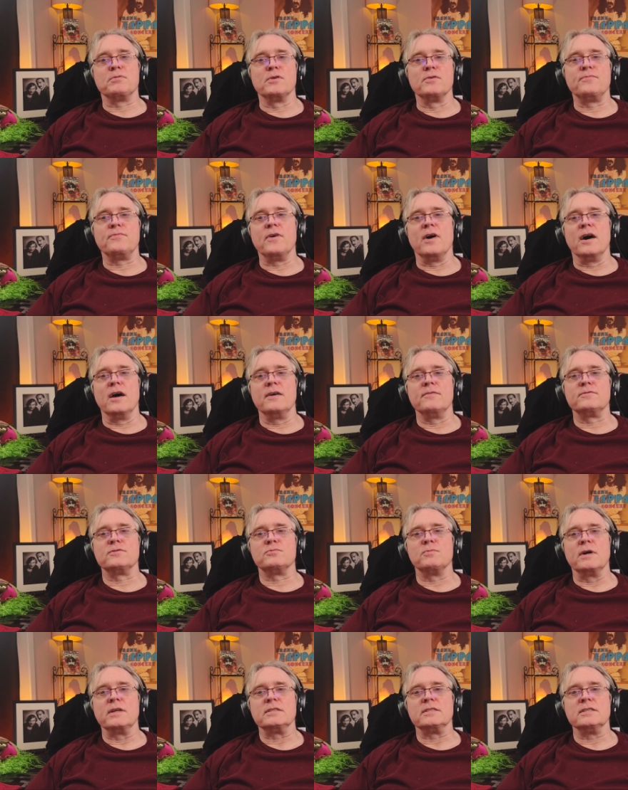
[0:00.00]
5,
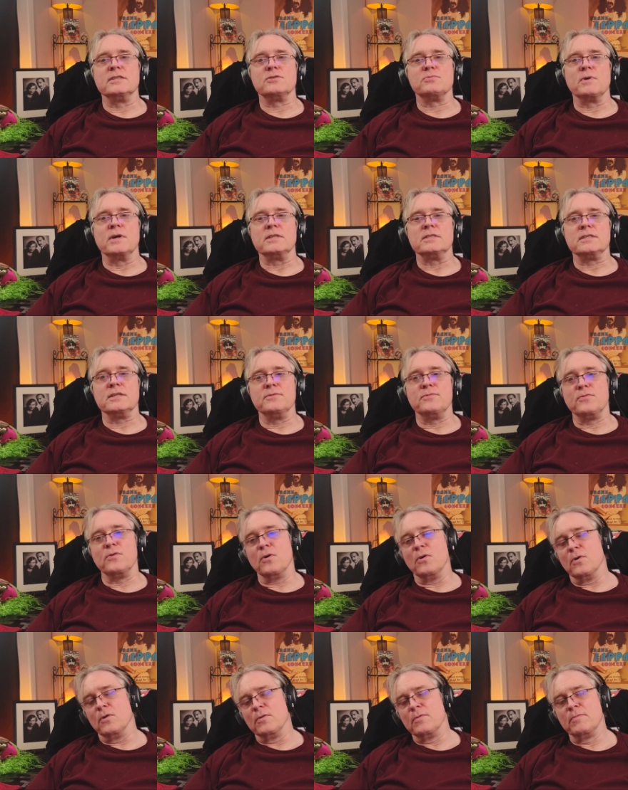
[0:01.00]

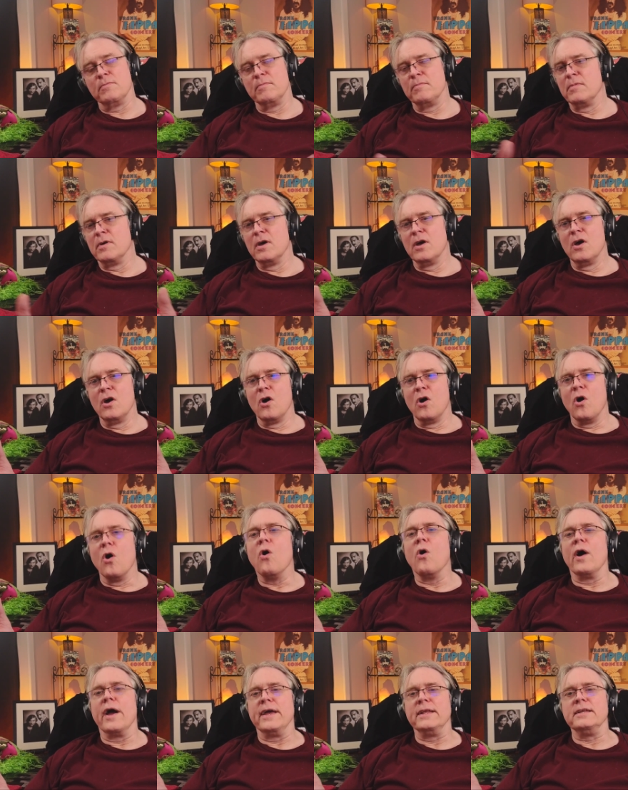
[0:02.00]
2024,
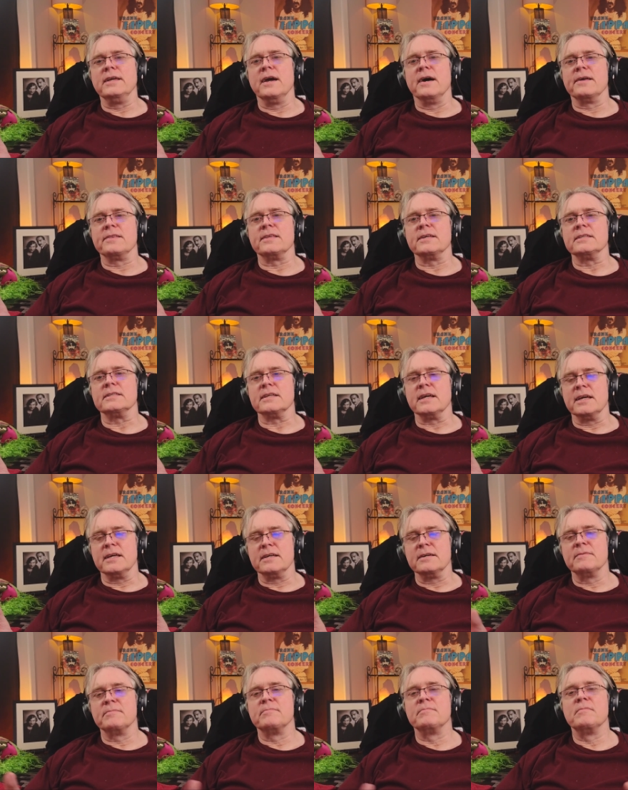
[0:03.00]
or any other
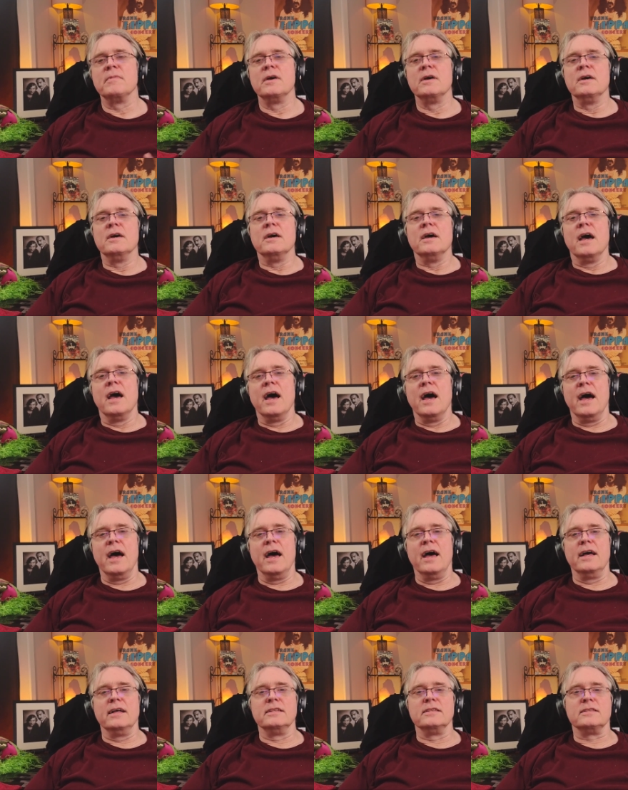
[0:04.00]
day.
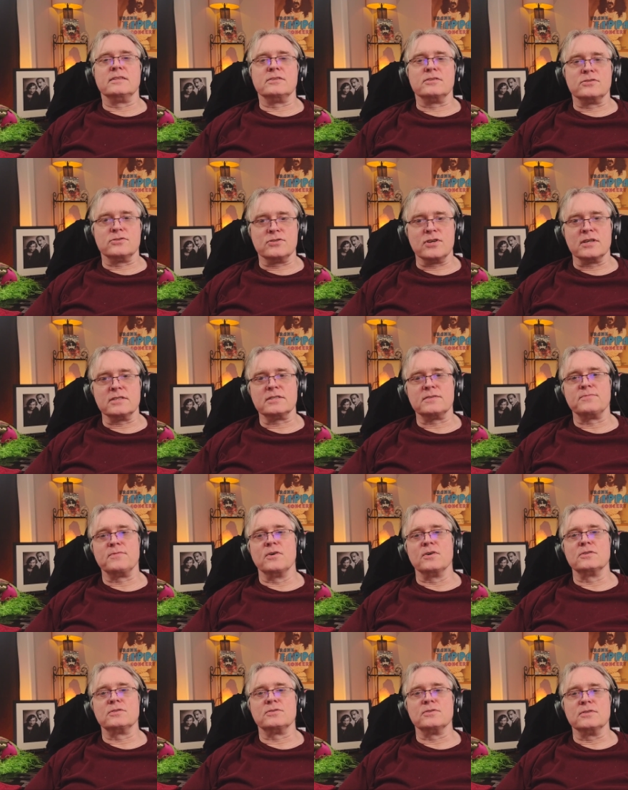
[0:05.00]
And just
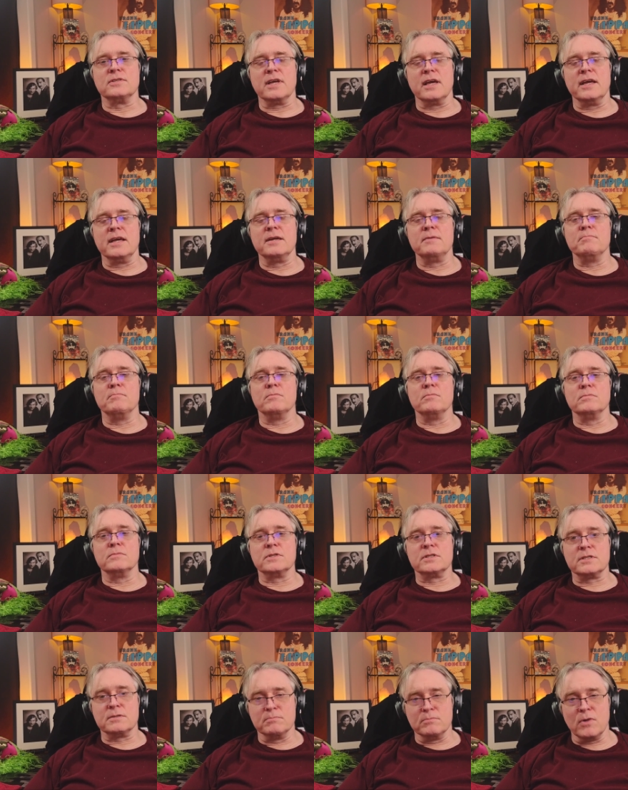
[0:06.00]
for
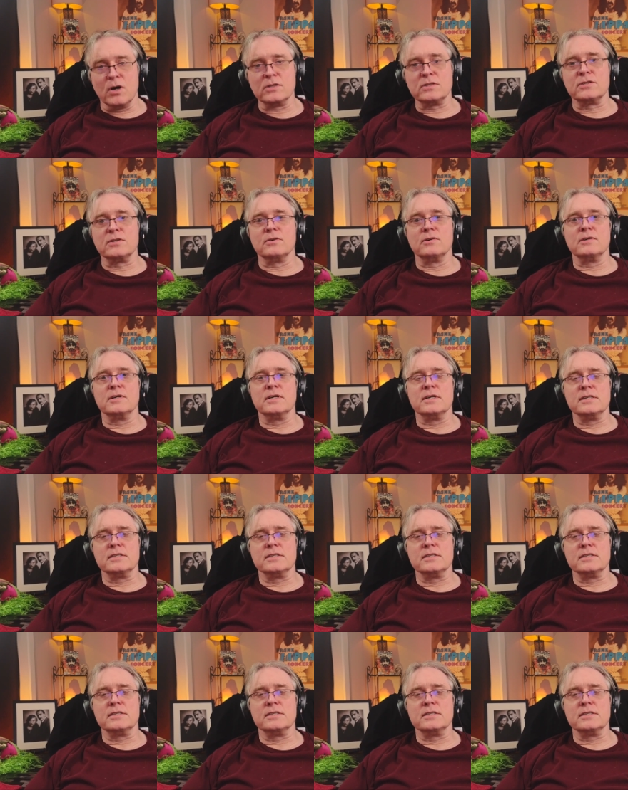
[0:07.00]
today's motto is